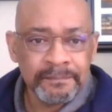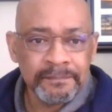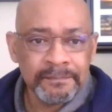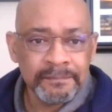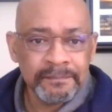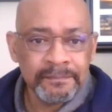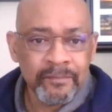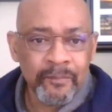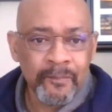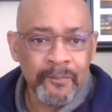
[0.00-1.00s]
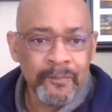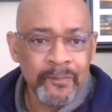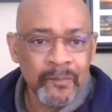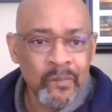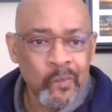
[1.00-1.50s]

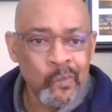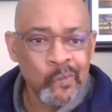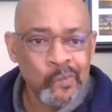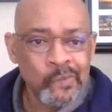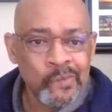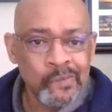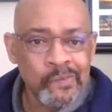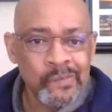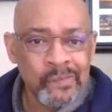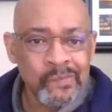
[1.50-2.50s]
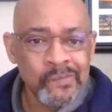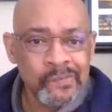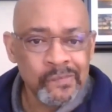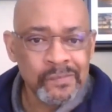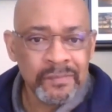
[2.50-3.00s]

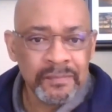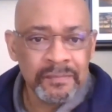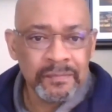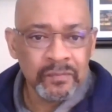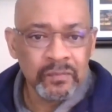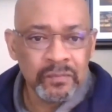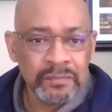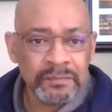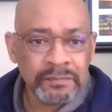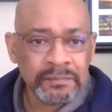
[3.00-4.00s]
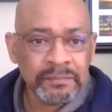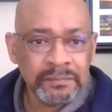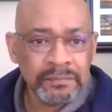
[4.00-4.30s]
The person shown says nothing.